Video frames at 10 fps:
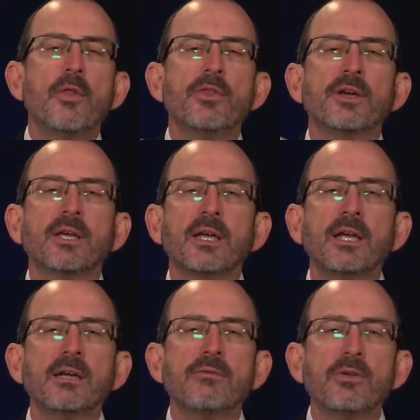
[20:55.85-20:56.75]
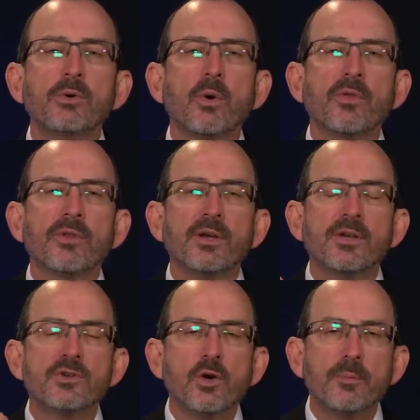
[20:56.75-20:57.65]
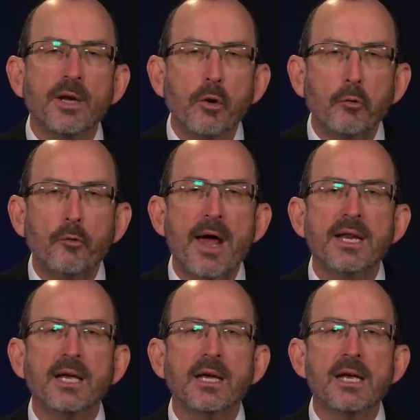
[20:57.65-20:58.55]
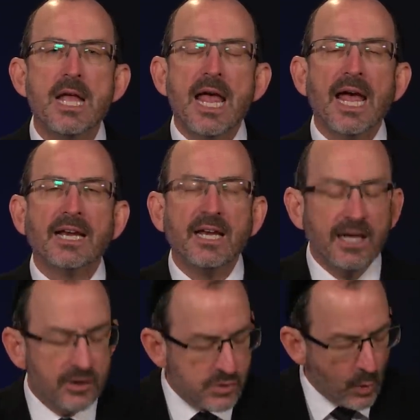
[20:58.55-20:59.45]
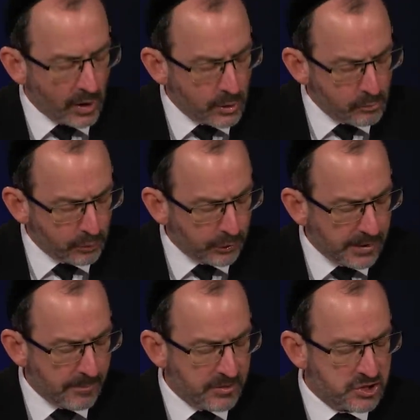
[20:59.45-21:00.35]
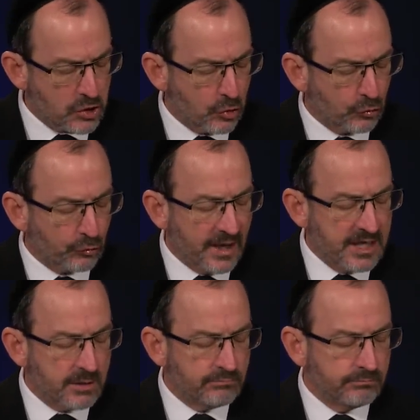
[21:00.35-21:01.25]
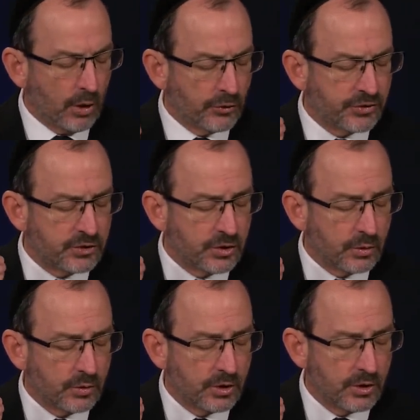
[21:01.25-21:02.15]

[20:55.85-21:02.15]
the king of the north is going to be ready. And he is going to put up this great multitude.